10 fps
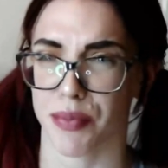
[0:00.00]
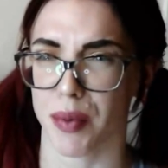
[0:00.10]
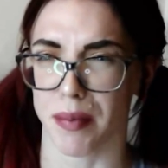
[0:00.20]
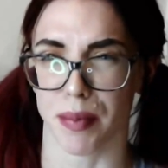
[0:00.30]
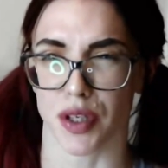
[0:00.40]
is
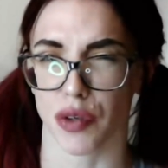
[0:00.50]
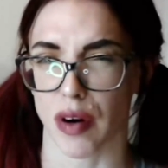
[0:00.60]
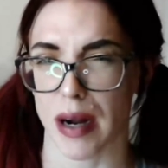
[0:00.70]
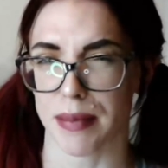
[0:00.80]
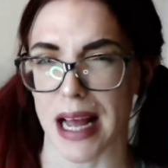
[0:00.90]
probably
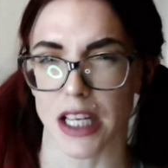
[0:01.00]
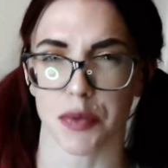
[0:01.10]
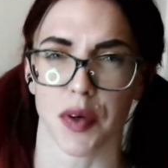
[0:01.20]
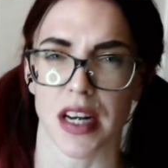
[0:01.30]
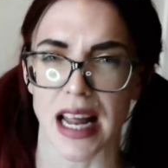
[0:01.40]
prescribed
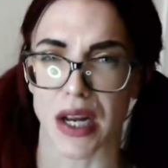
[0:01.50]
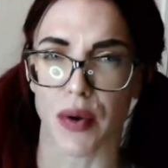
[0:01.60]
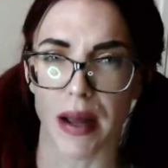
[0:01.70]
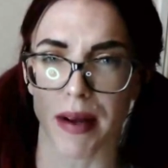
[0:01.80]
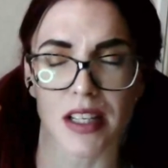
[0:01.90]
aspirin
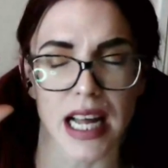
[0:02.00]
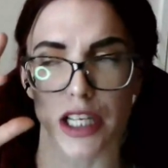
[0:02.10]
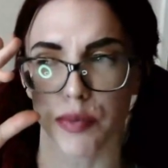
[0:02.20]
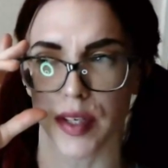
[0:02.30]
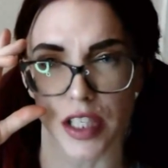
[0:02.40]
anyway because
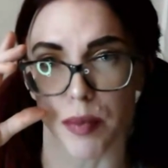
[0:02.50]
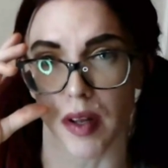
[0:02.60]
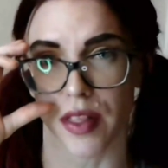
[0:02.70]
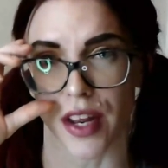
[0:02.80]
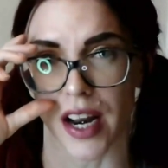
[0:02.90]
aspirin is a
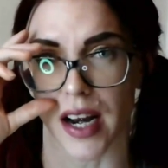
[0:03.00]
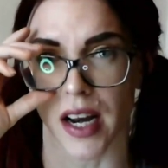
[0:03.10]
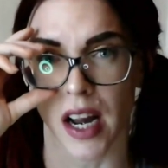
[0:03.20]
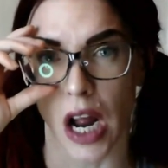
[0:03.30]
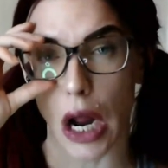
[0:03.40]
blood
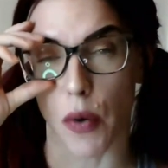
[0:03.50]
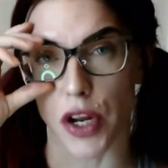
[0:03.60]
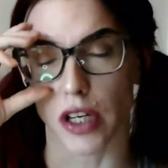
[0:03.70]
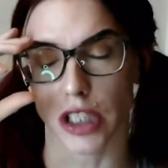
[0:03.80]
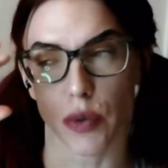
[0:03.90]
thinner
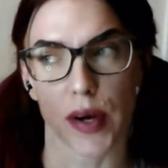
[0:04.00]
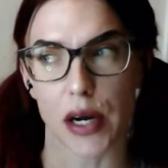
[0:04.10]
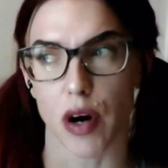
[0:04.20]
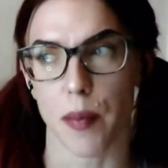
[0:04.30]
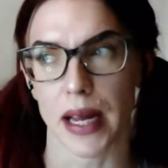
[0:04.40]
and usually
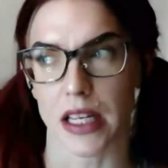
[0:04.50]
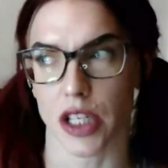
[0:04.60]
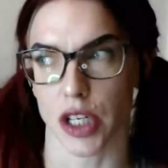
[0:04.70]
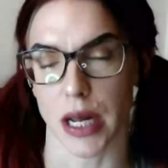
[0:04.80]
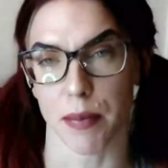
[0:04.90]
when you're
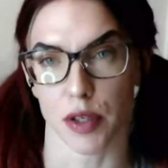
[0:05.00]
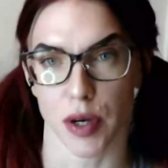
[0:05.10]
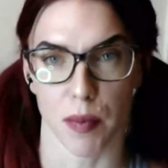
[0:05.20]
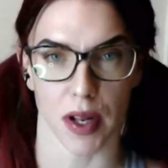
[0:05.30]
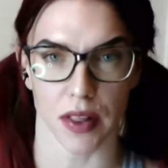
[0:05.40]
obese you they
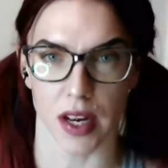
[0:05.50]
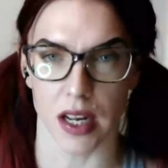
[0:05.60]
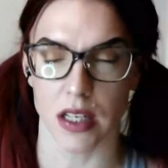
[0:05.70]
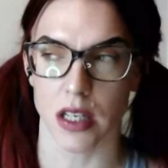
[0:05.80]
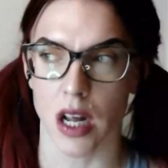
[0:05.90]
put you on blood
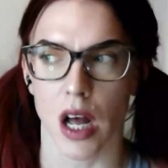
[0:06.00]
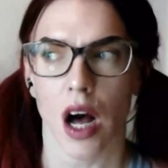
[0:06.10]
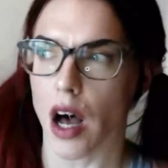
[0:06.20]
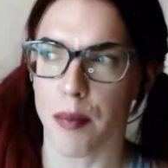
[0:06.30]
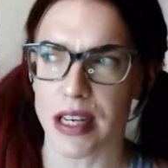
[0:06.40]
thinners
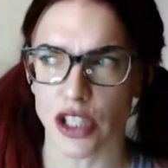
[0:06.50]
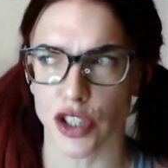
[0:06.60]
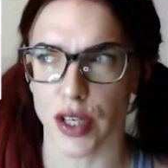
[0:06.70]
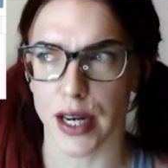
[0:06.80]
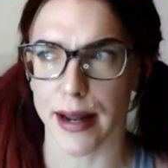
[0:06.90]
i'm pretty
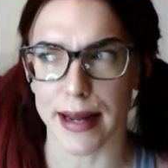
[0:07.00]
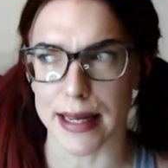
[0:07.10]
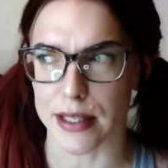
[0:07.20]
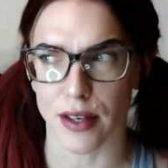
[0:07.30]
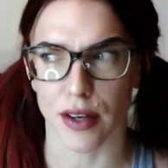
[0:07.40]
sure that
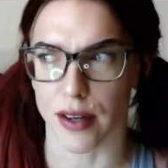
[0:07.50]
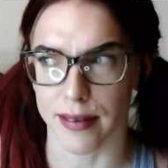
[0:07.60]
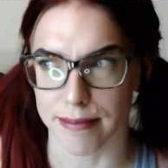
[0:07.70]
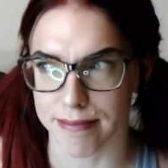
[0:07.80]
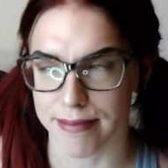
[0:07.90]
like it's
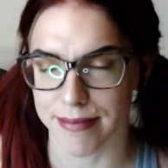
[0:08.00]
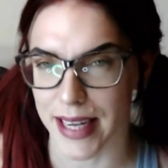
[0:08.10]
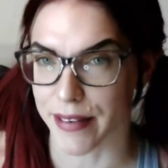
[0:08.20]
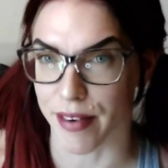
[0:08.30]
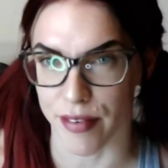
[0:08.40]

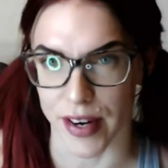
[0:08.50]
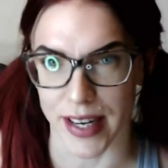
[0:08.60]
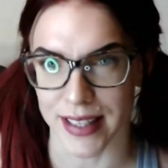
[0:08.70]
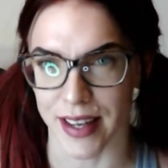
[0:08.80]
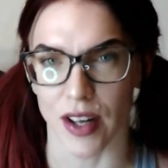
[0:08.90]
if I
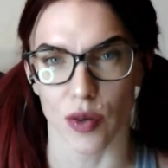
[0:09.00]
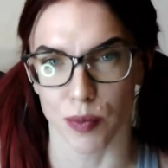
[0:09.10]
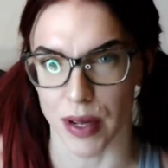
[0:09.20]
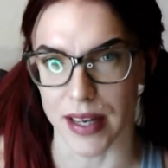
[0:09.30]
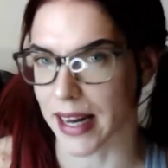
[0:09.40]
find it,
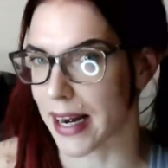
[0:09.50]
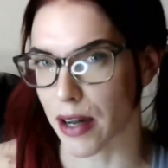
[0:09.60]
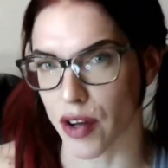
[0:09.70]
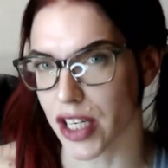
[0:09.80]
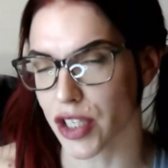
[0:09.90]
I'll
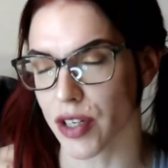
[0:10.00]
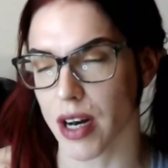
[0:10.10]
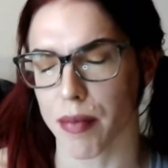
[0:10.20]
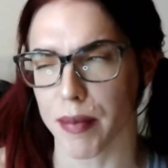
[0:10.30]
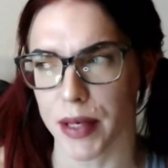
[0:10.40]
again I'll
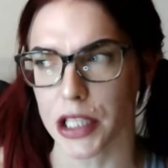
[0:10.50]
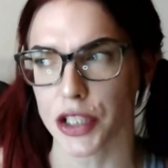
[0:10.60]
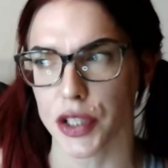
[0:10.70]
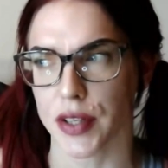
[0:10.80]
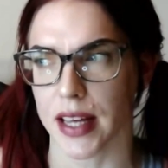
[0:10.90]
insert it up. I'm pretty
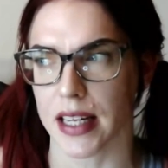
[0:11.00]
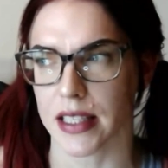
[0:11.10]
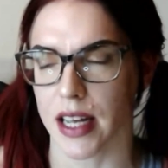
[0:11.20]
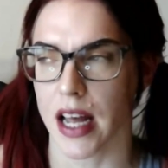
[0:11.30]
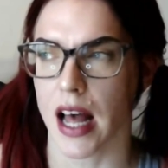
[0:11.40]
sure
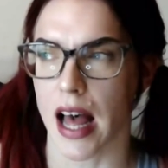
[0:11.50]
that